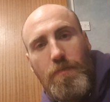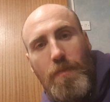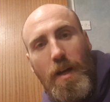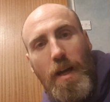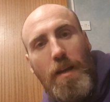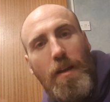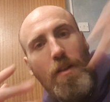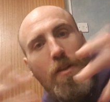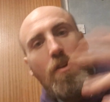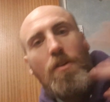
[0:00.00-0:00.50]

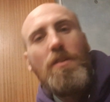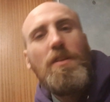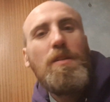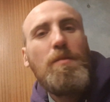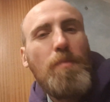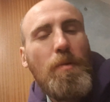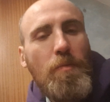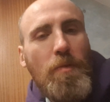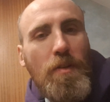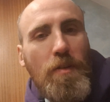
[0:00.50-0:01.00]
And a lot of these
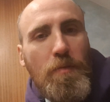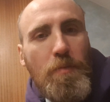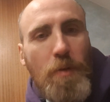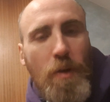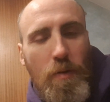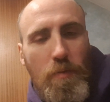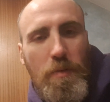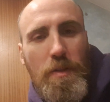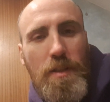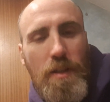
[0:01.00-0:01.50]
people have
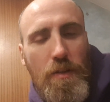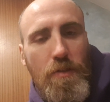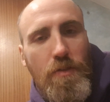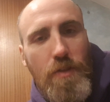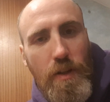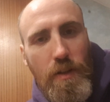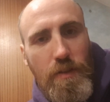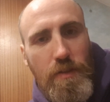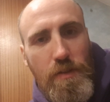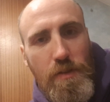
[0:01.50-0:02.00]
probably done
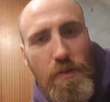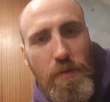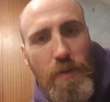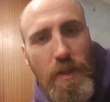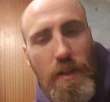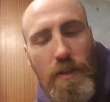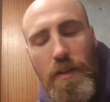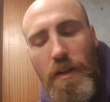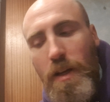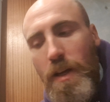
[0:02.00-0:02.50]
drugs as
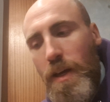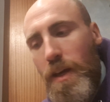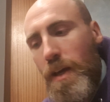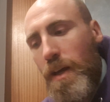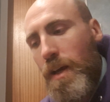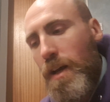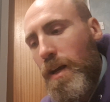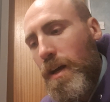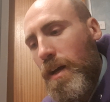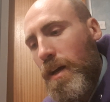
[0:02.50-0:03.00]
well.
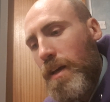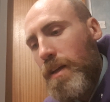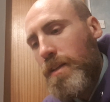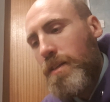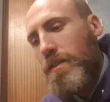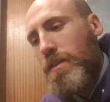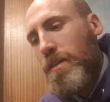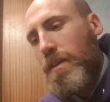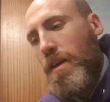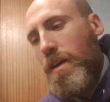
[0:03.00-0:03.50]
And